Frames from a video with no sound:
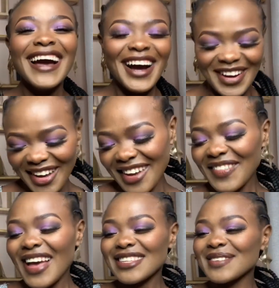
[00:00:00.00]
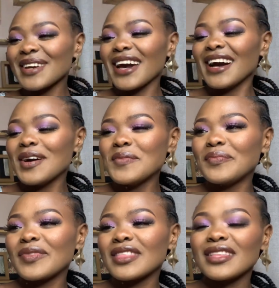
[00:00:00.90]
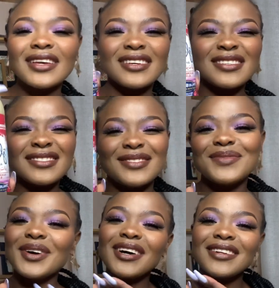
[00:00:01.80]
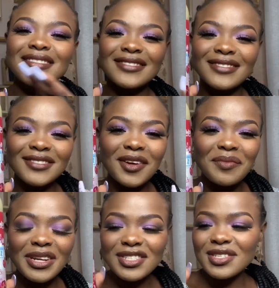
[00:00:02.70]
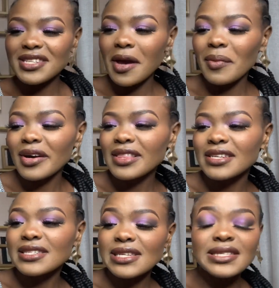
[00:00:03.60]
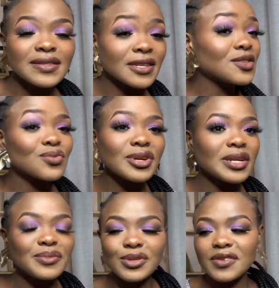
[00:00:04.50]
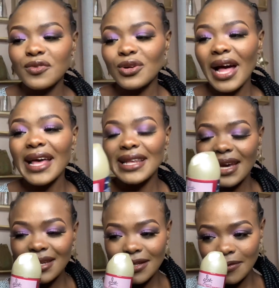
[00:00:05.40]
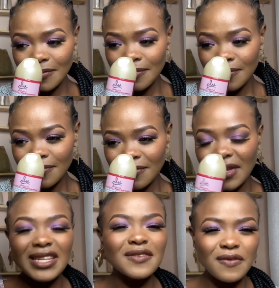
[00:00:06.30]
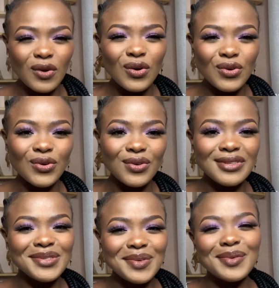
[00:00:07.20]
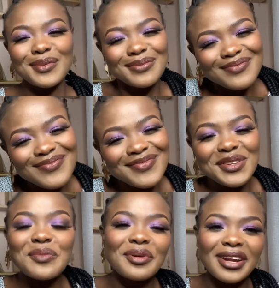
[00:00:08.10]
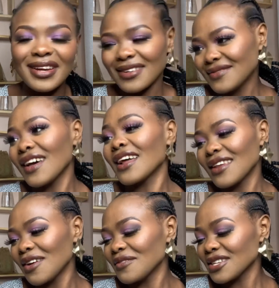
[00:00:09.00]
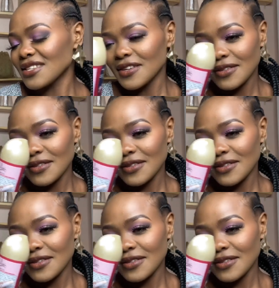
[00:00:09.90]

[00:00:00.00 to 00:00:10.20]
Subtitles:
Okay, so yeah, well, not much to say about this. It's really beautiful. I like it. It's floral, so no brainer. I'd love it.